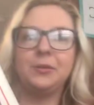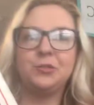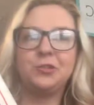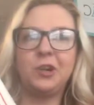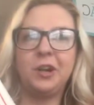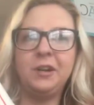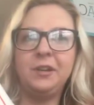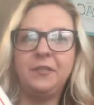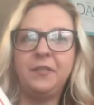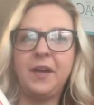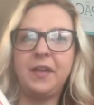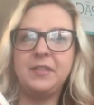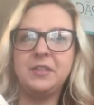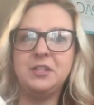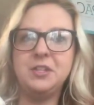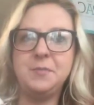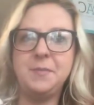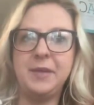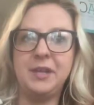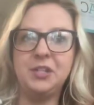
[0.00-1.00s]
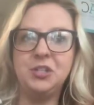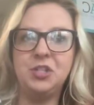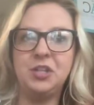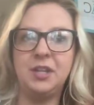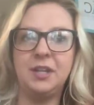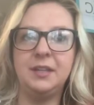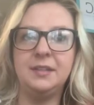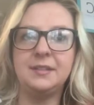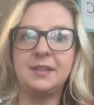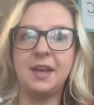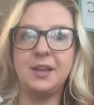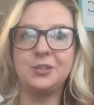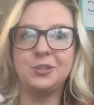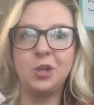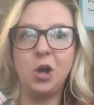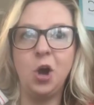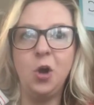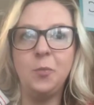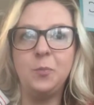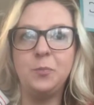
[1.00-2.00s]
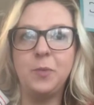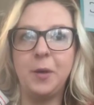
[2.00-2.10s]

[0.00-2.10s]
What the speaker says: trying to find the dimensions. I saw